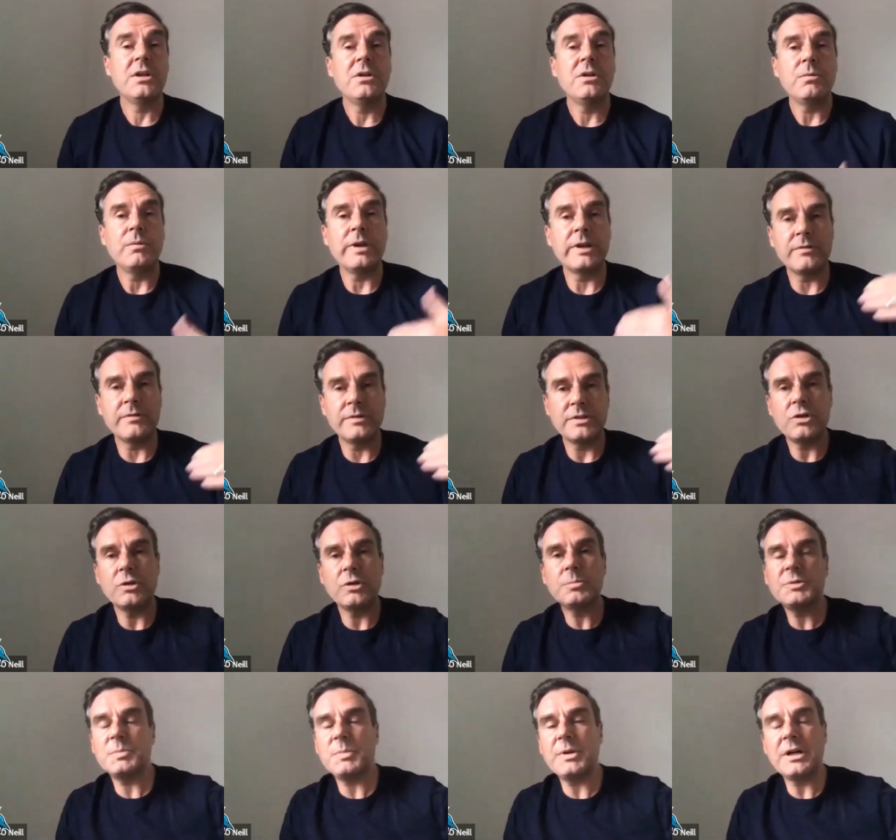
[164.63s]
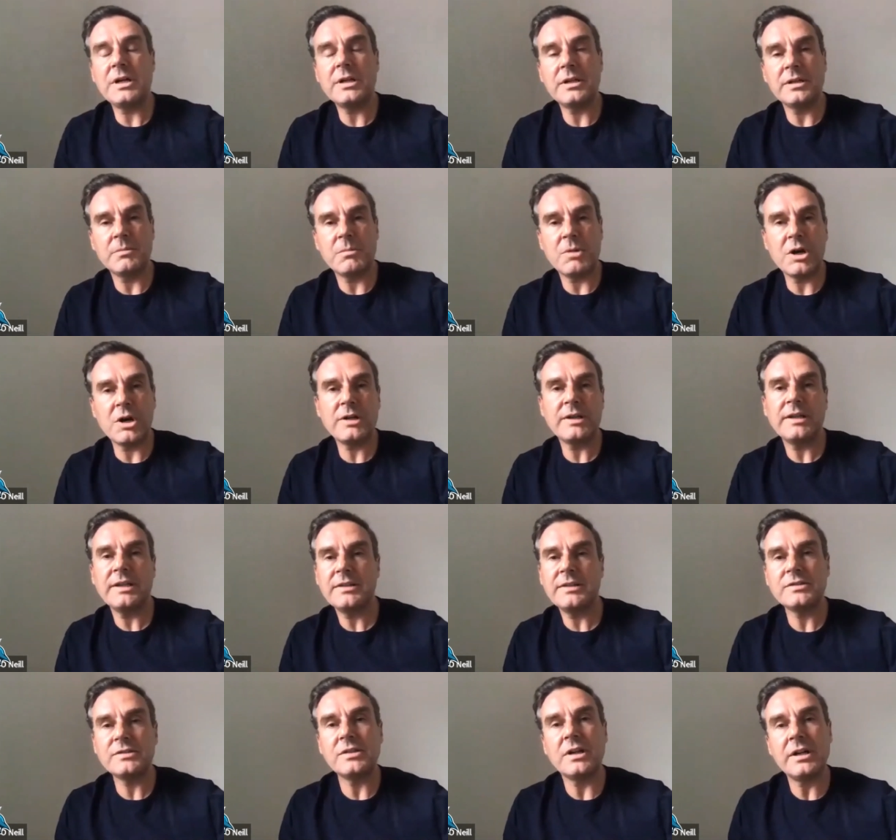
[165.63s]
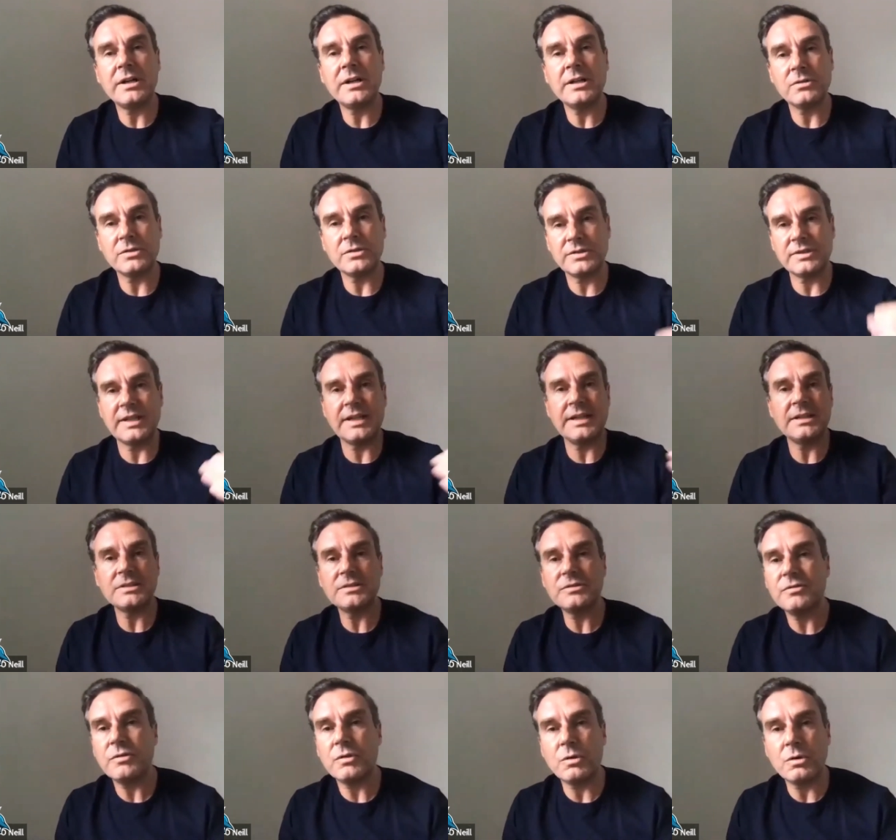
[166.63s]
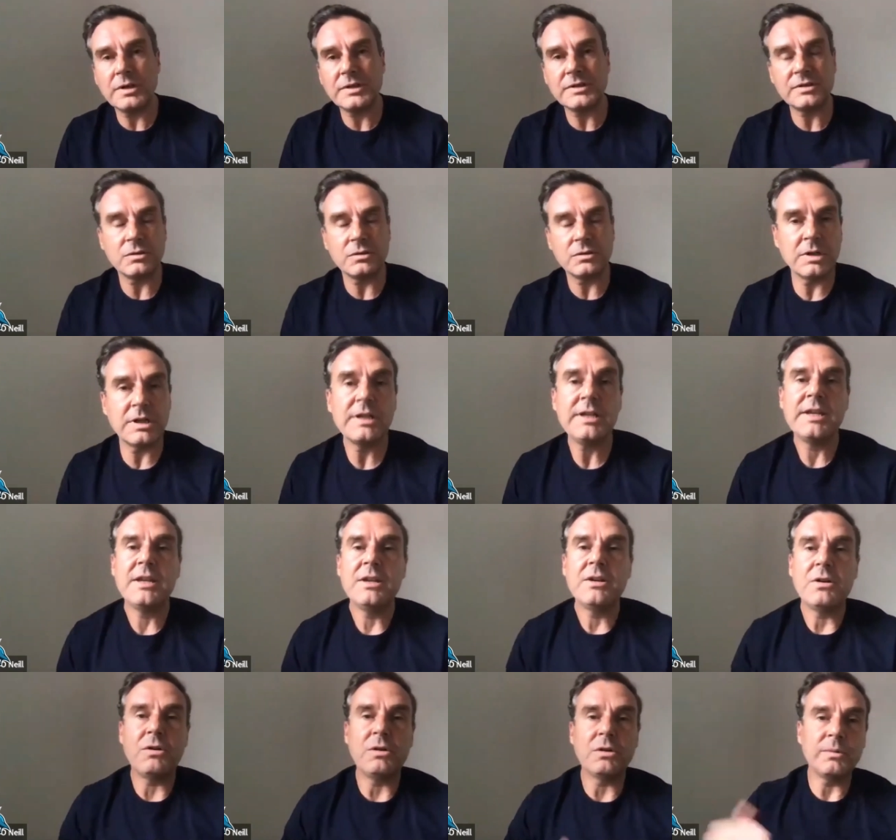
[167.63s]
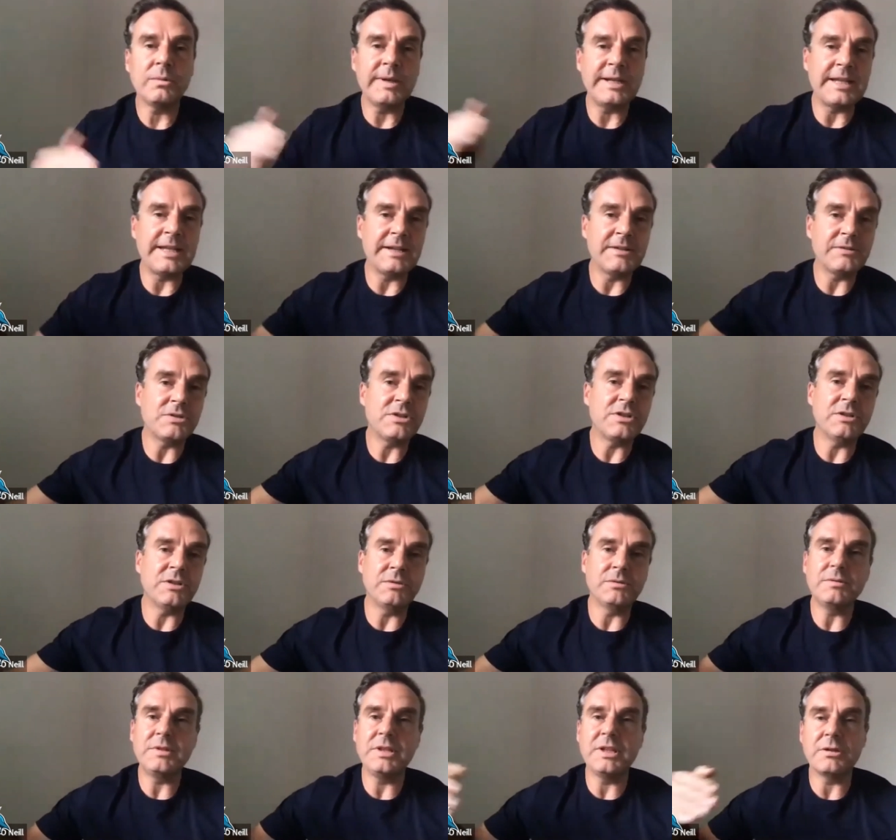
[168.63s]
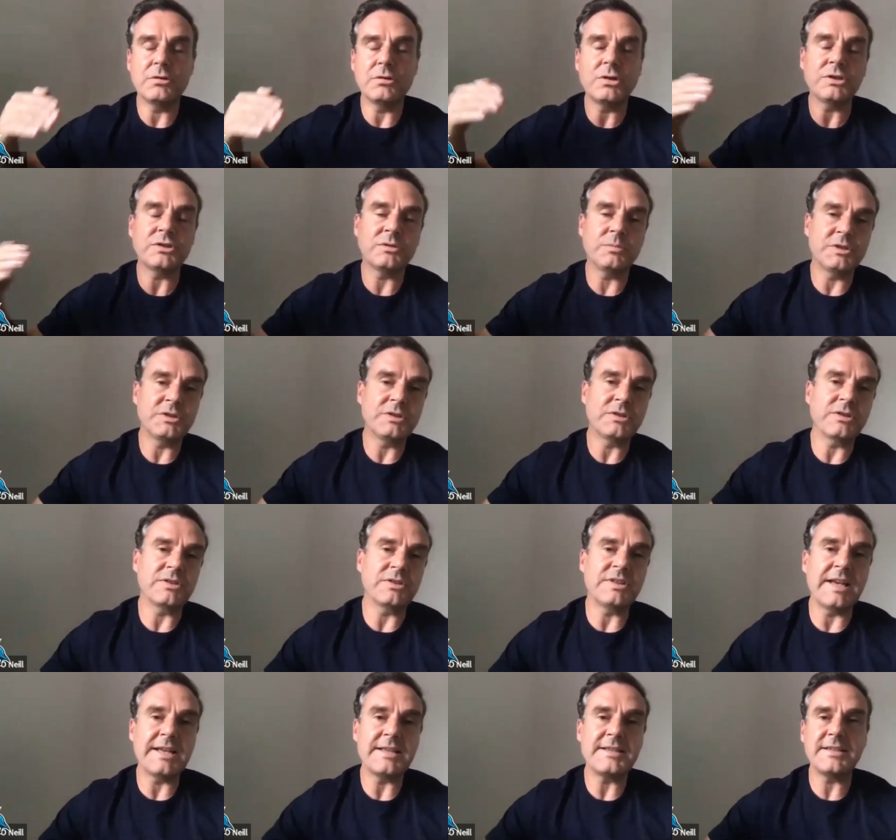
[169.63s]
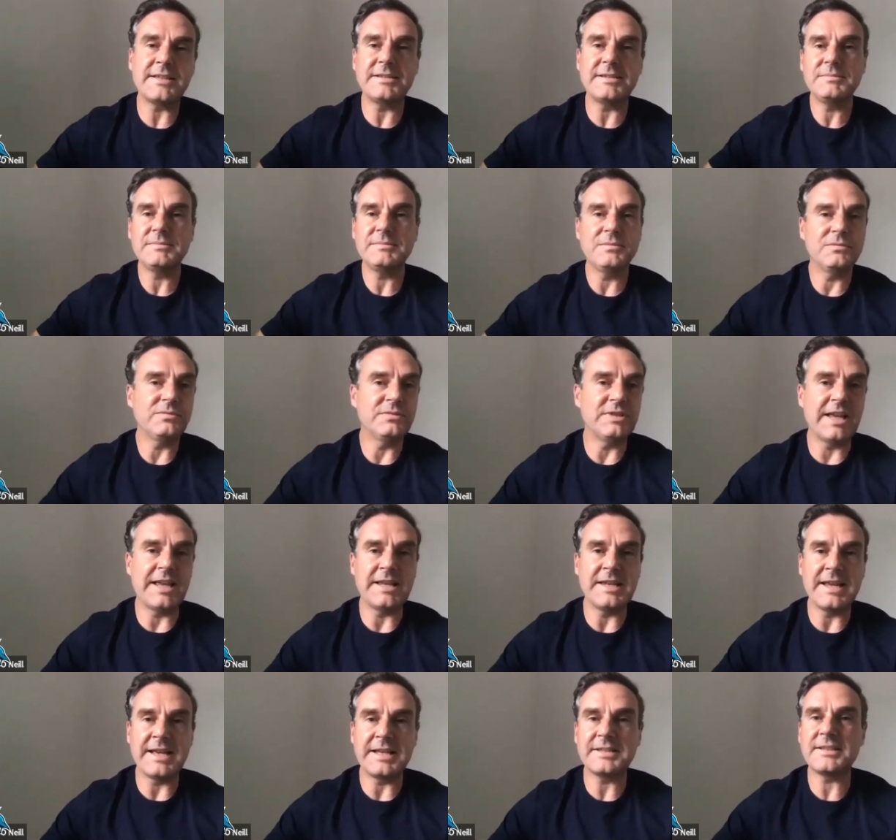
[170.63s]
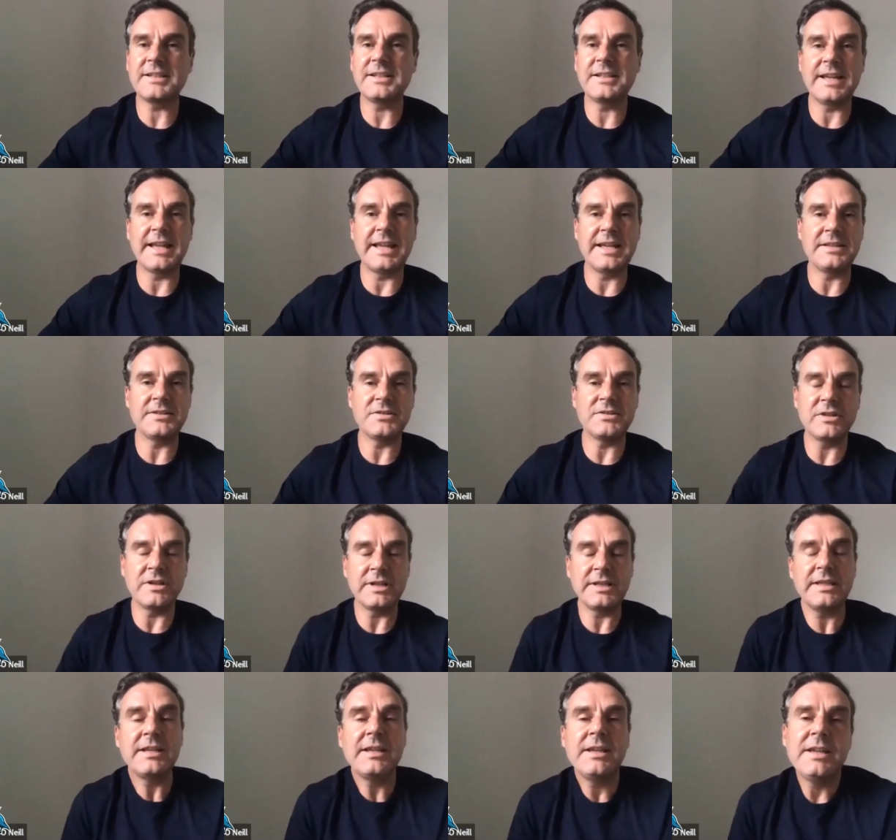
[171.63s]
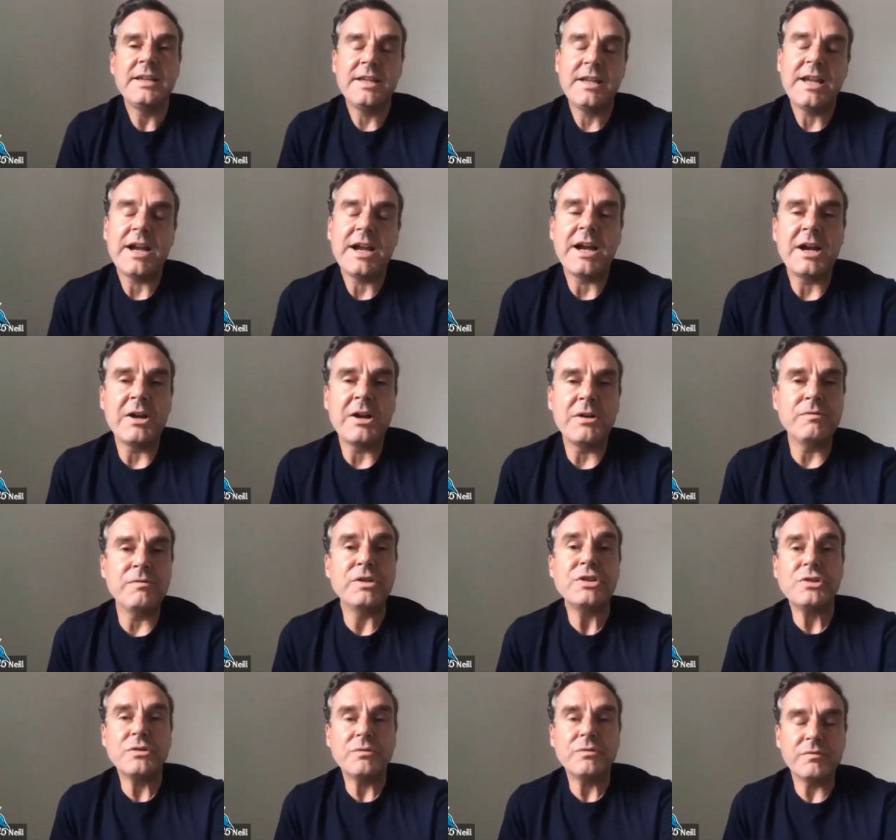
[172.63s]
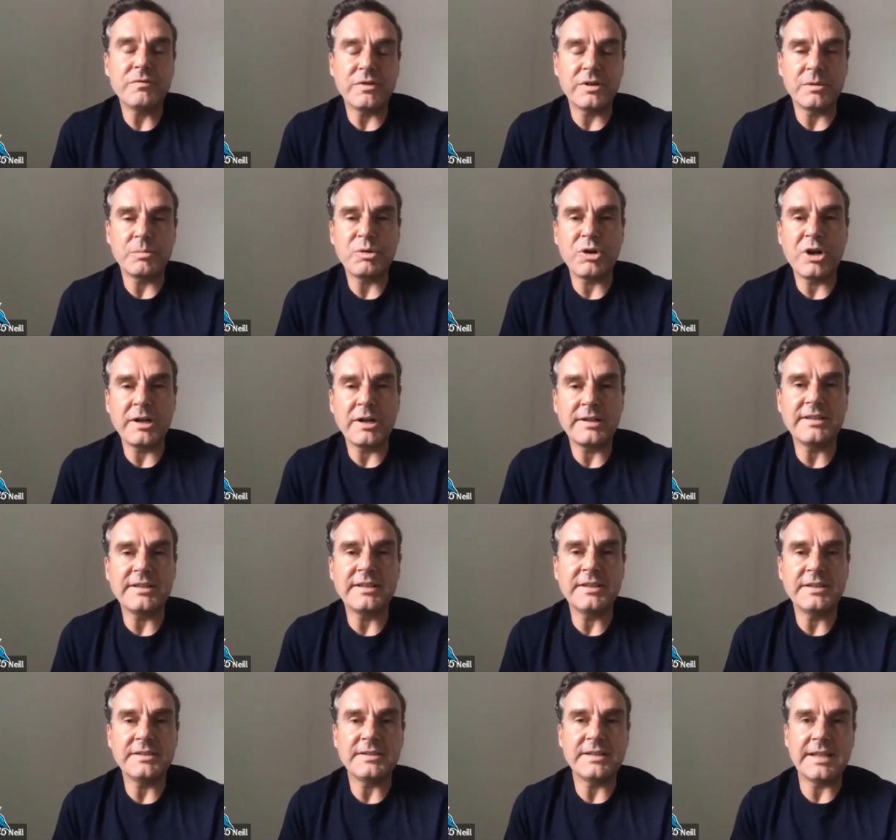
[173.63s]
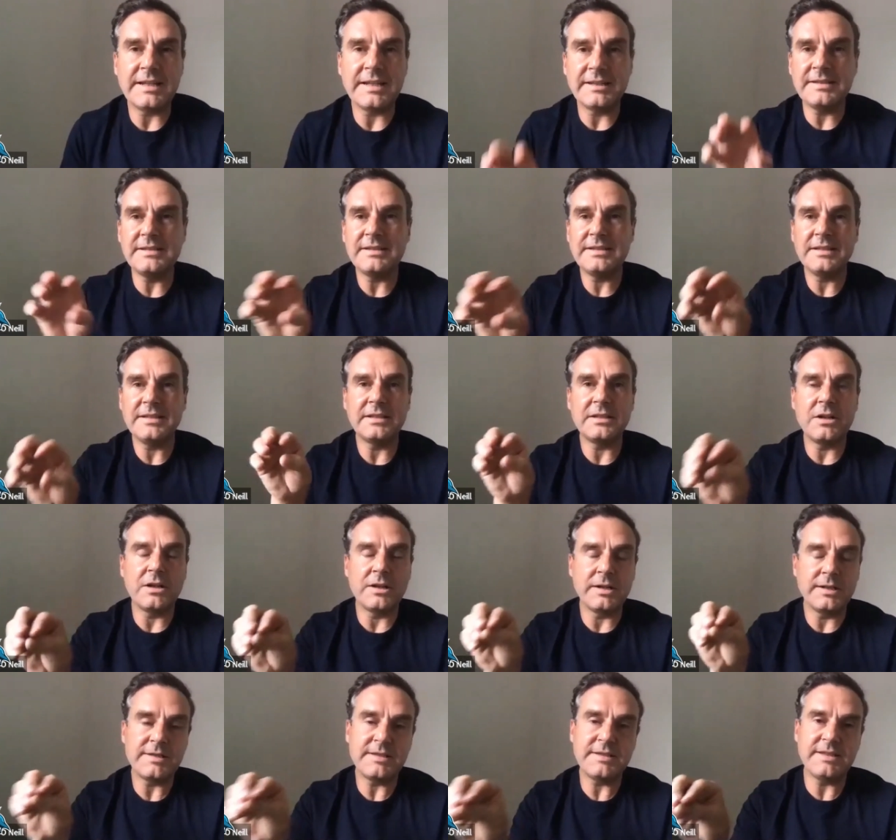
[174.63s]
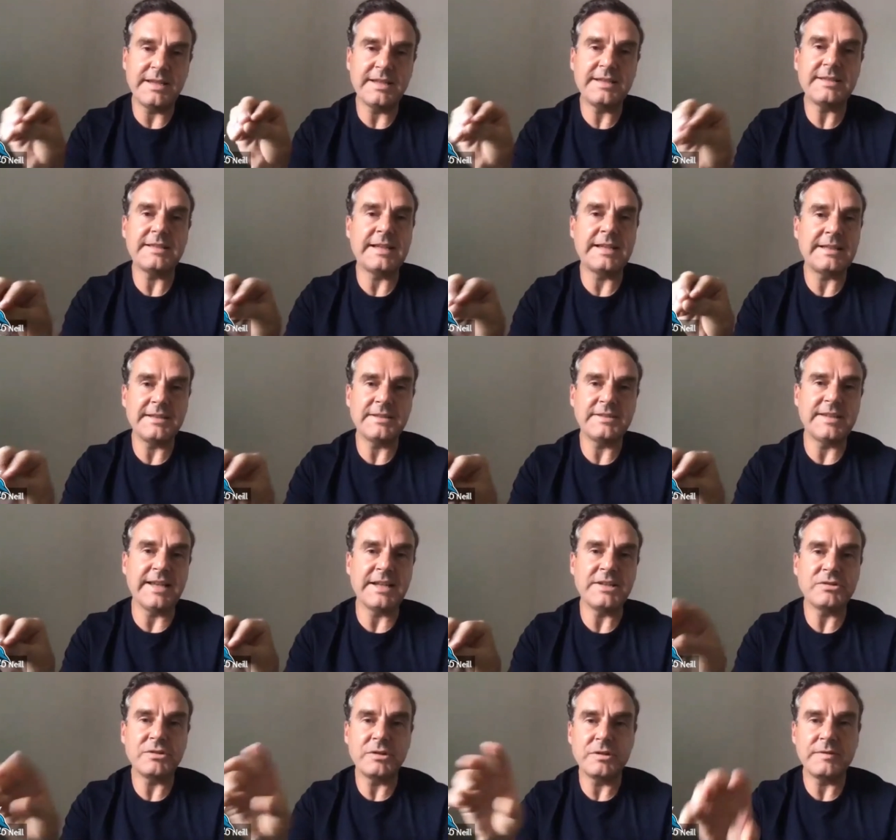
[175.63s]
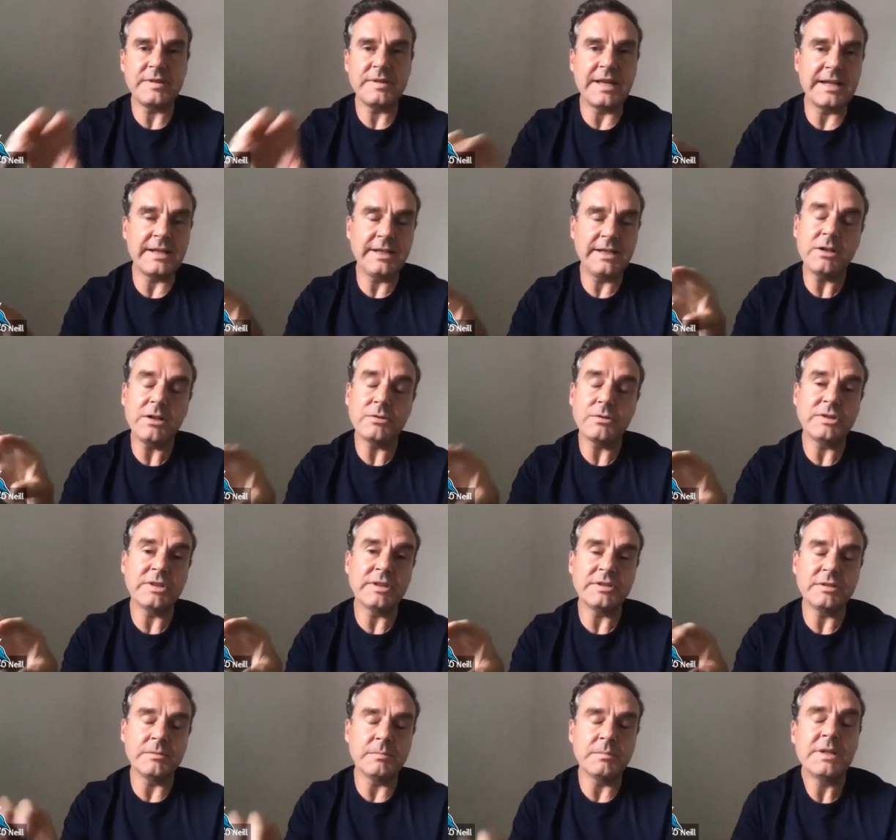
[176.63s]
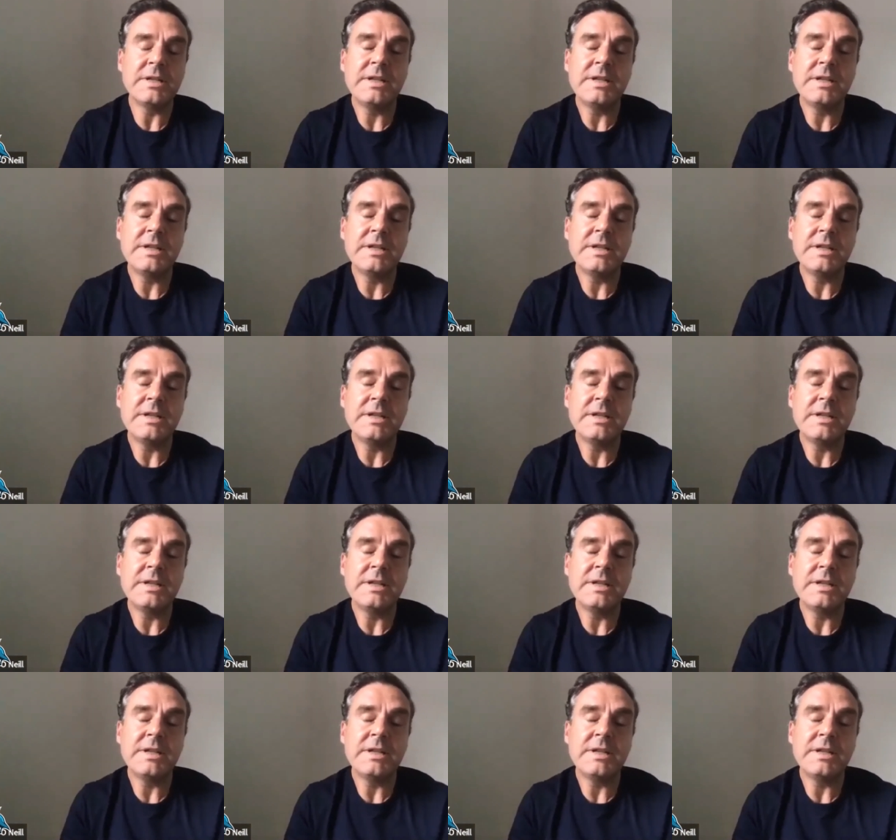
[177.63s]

whether it's HubSpot on the marketing side or Salesforce or all the way down to you know customer success, Zendesk, Gainsight. Our vision for the product is that it it kind of sits at the center of that ecosystem,